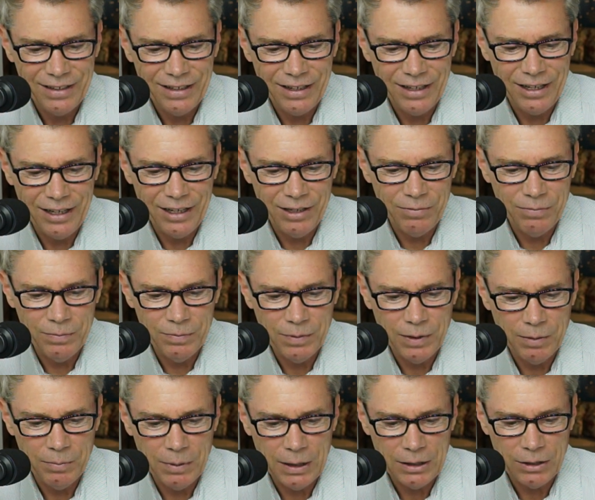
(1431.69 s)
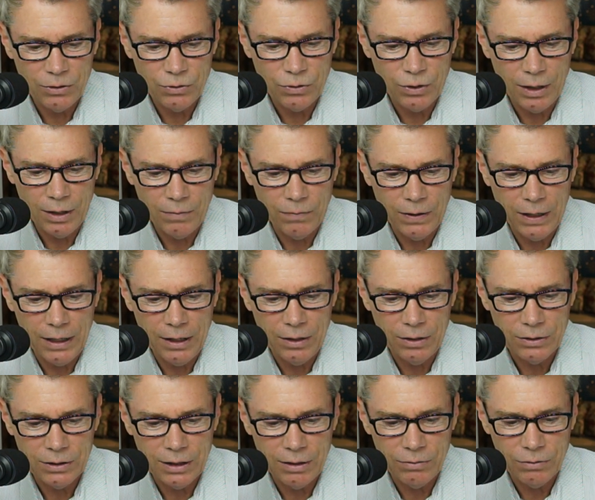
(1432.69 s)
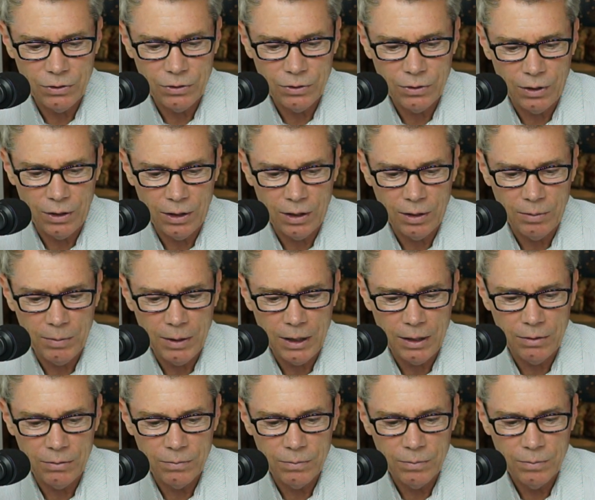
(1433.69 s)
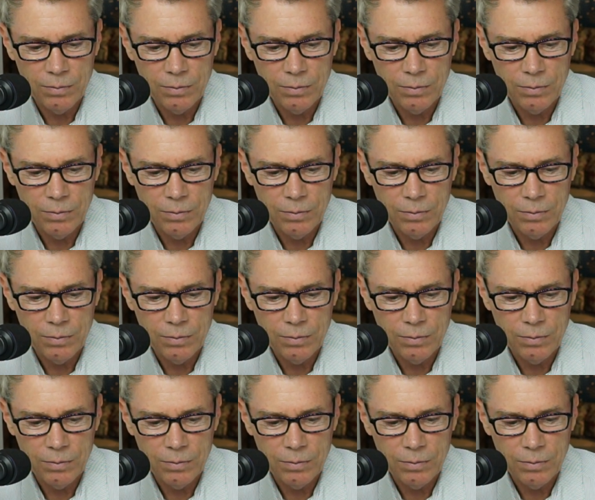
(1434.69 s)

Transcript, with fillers: Um, about the truck fire? Is that what you're talking about?